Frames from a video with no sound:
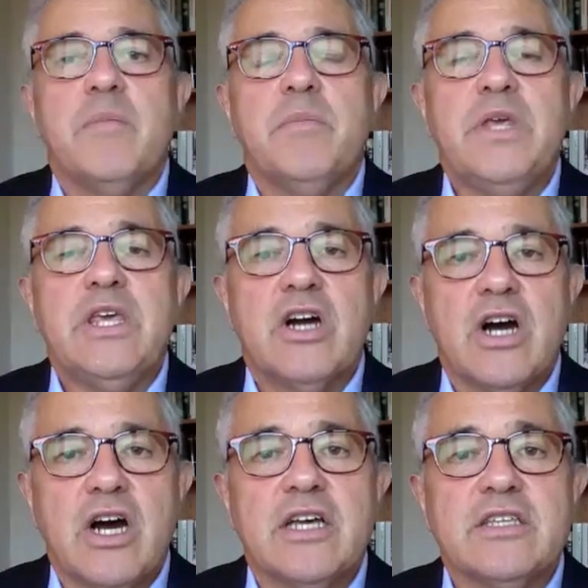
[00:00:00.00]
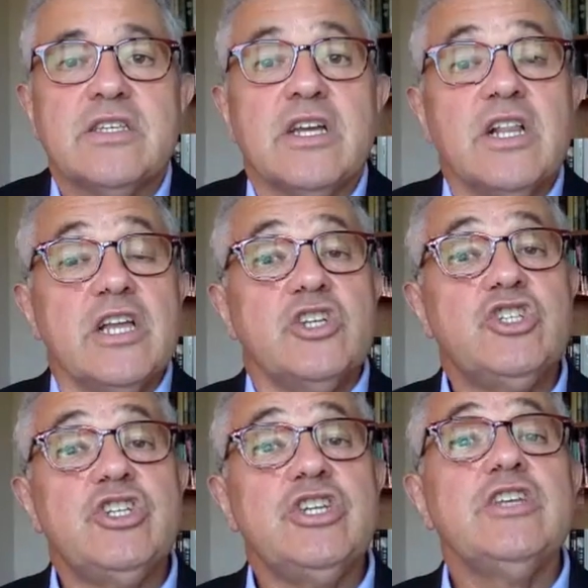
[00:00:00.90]
because
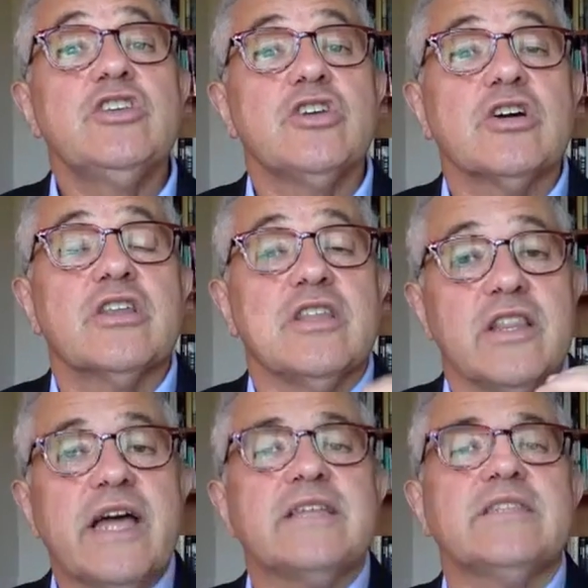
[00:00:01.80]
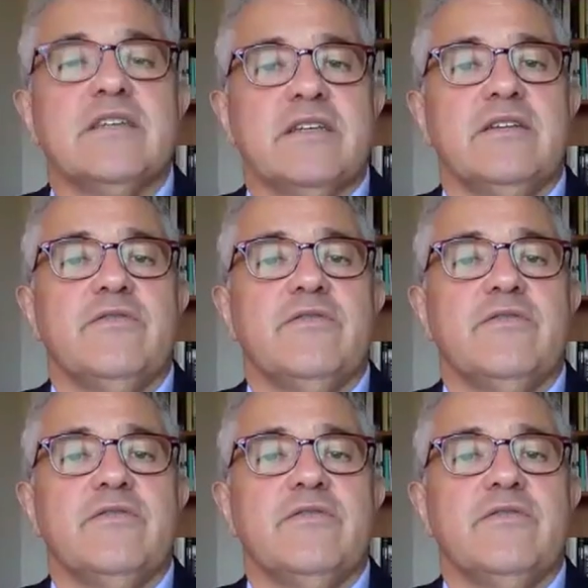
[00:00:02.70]
she took the lesson